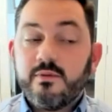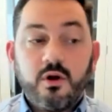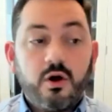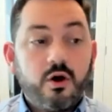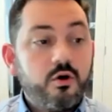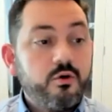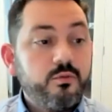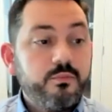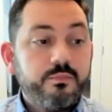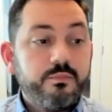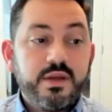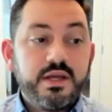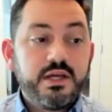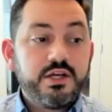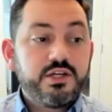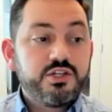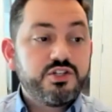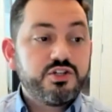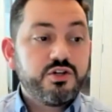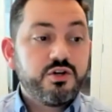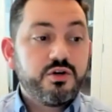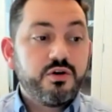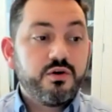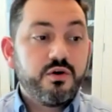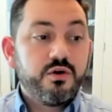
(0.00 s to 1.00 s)
your own
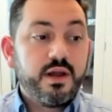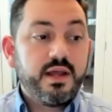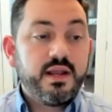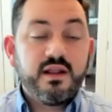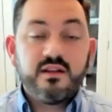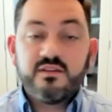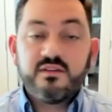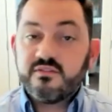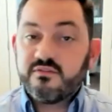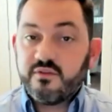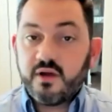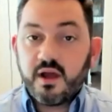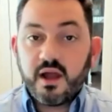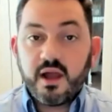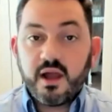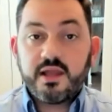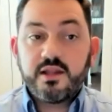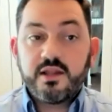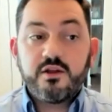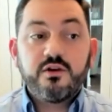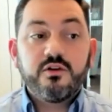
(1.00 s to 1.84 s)
picture, and it's fine.